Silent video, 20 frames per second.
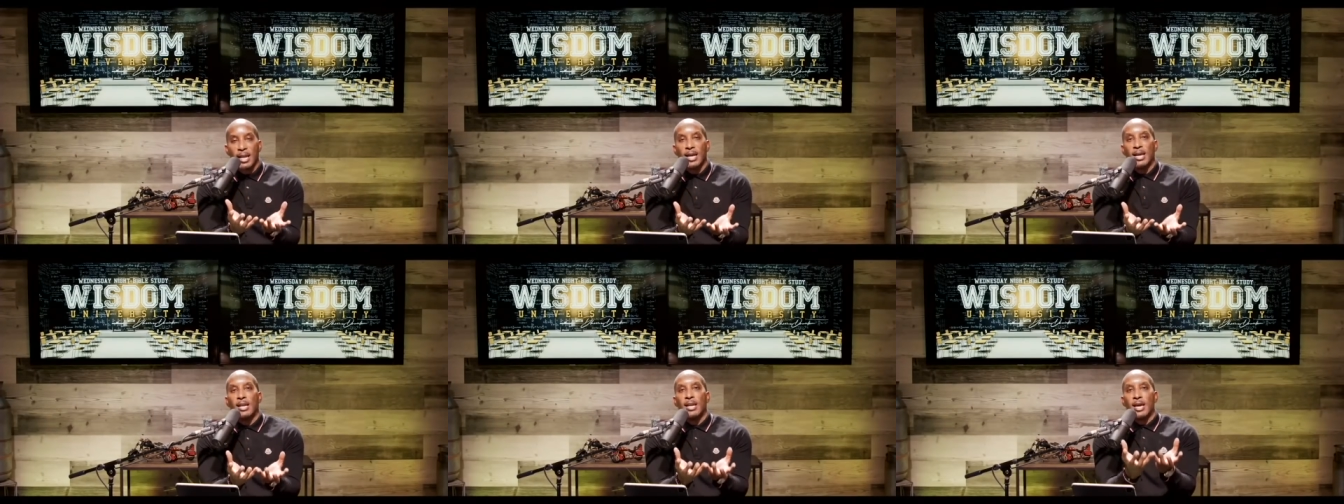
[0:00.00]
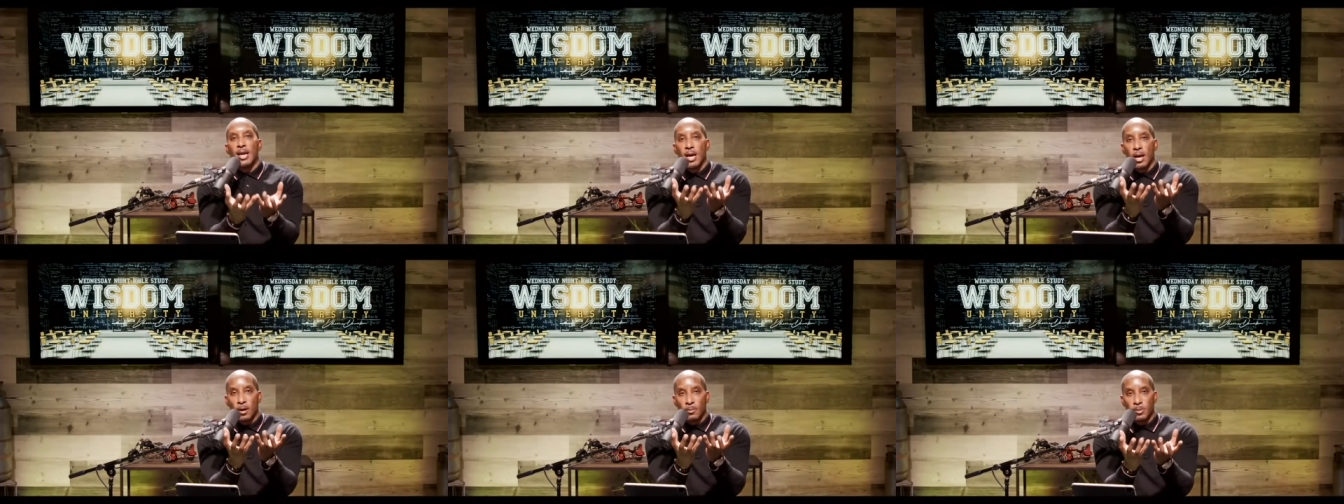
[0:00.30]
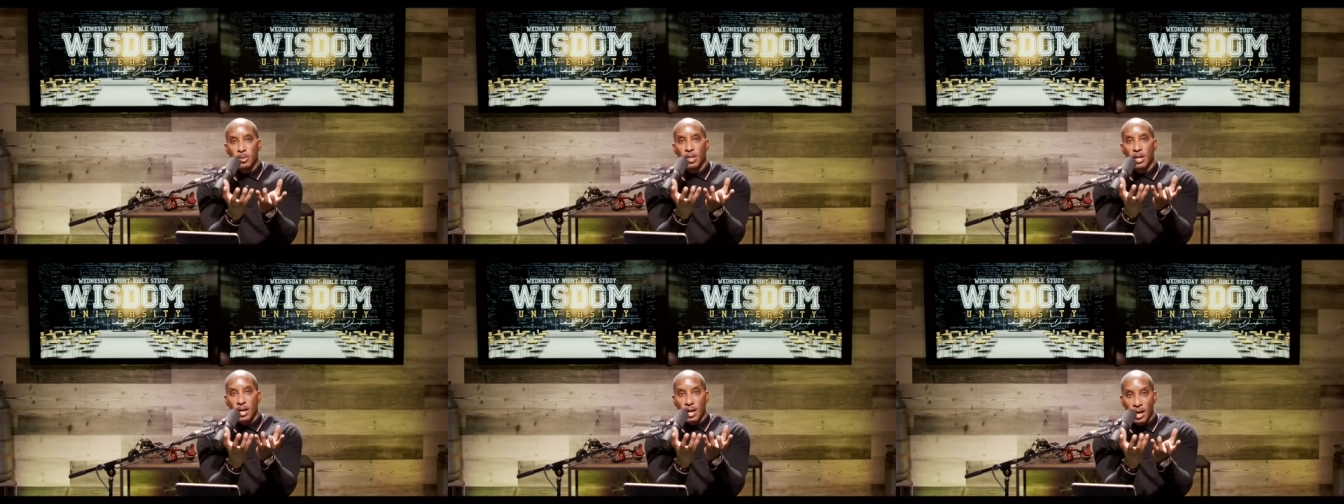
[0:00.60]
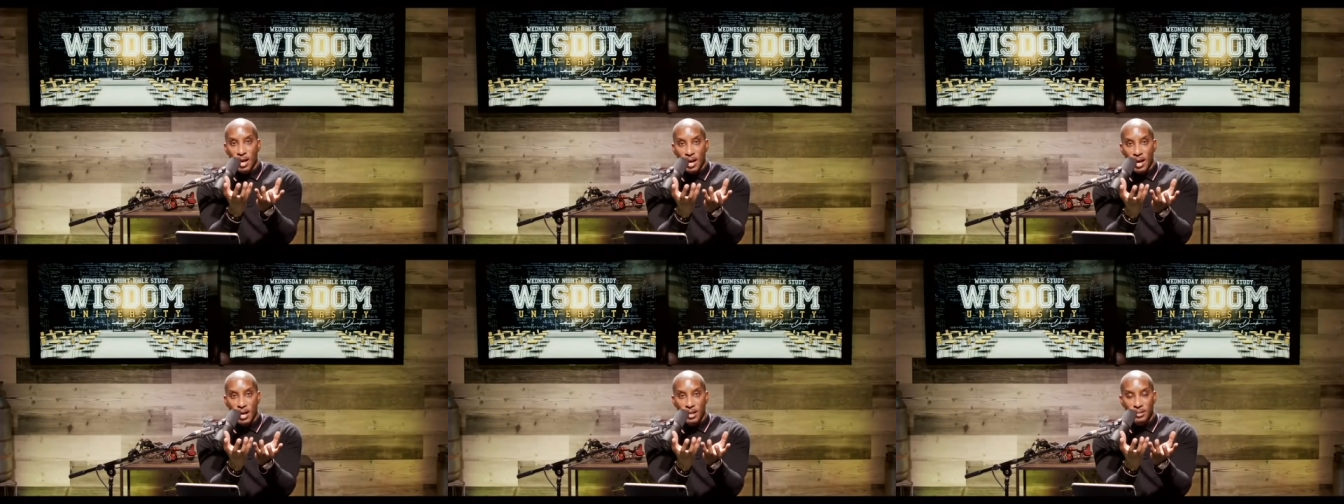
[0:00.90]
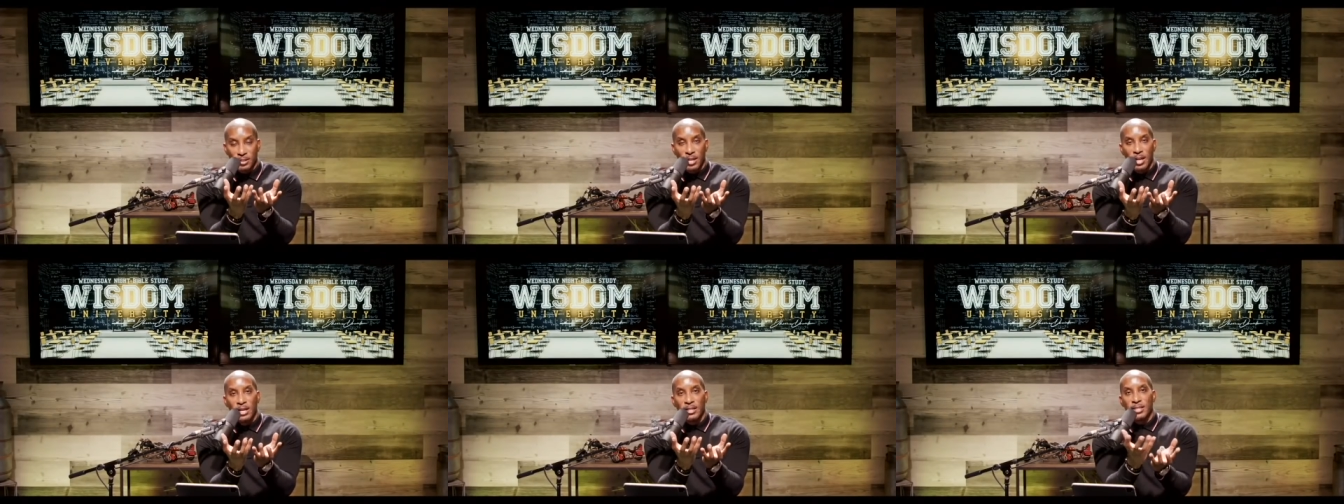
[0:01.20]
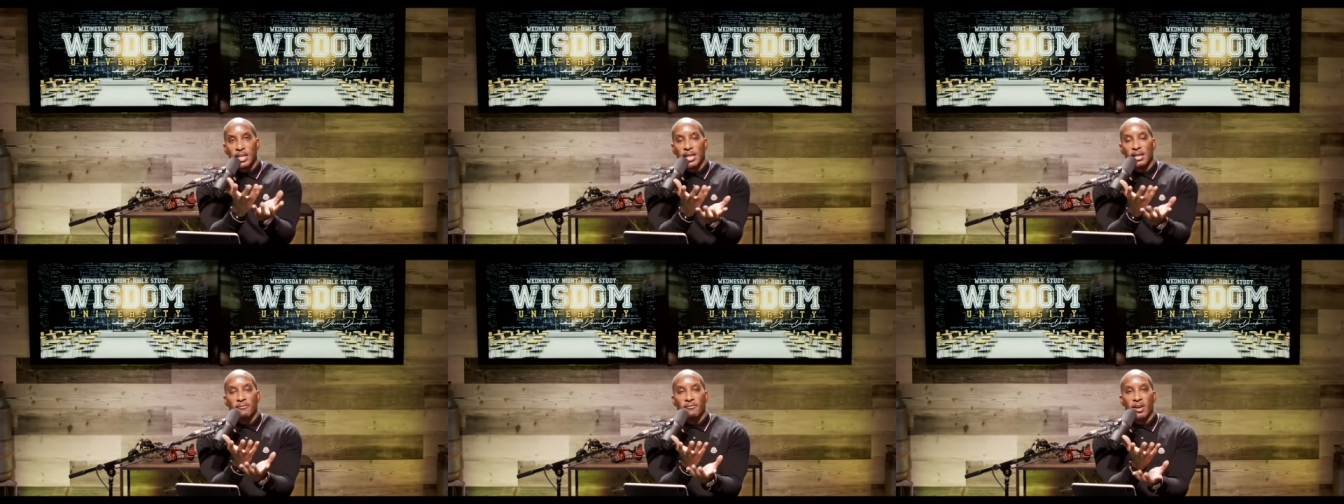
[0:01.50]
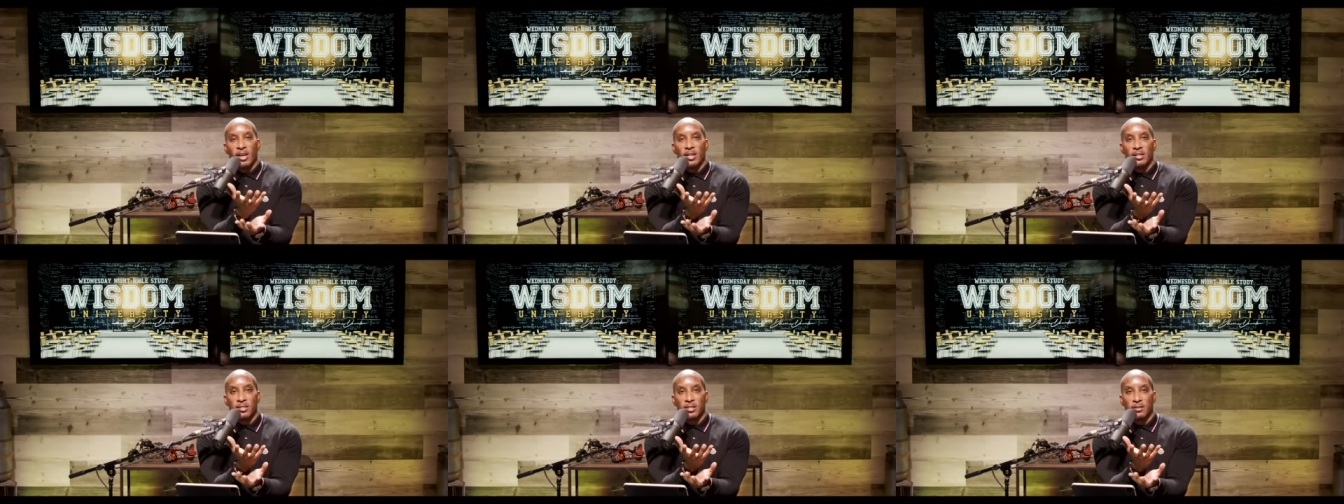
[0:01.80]
it helps us take
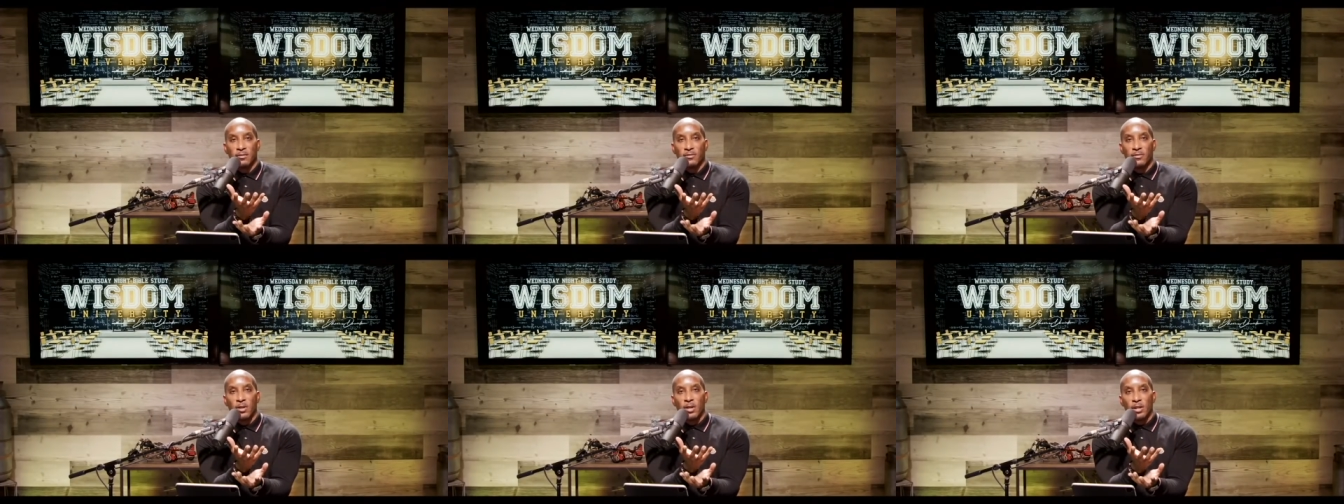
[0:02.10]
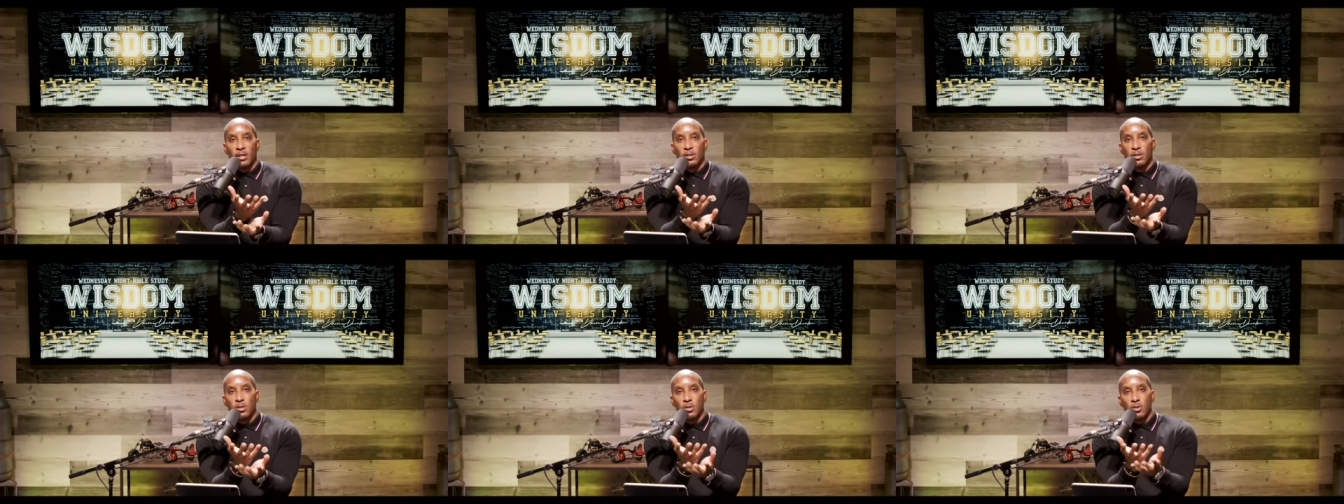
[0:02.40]
advantage of the